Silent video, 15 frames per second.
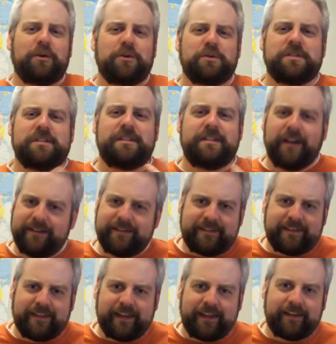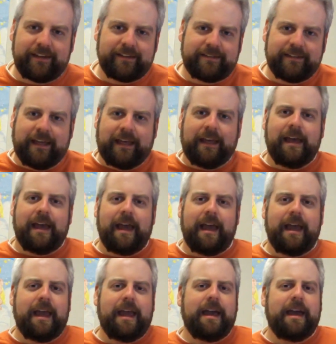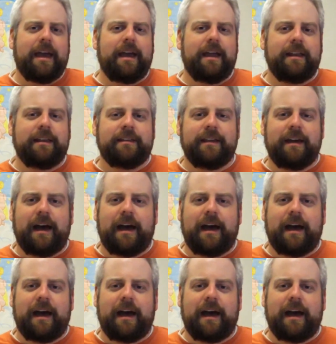who just does things and